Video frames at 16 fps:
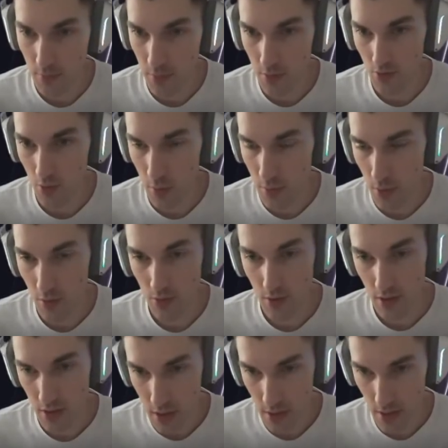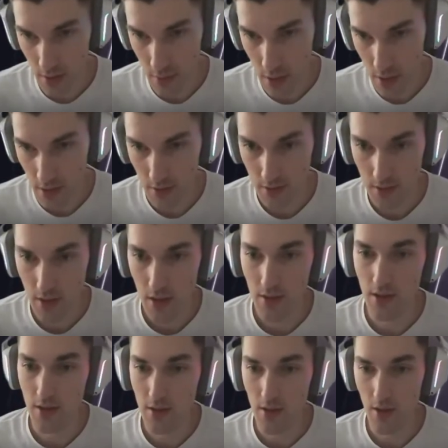So the conditions I've added are
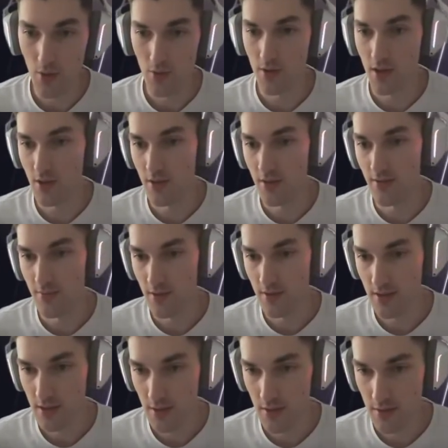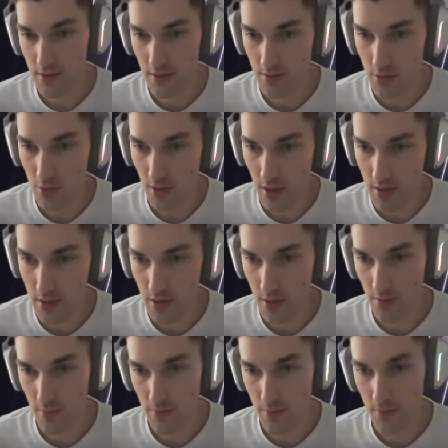that our current funding is greater
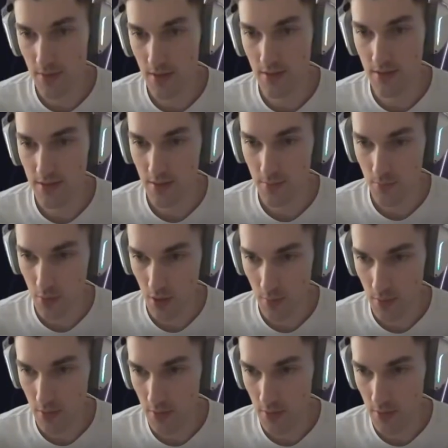than the set parameter.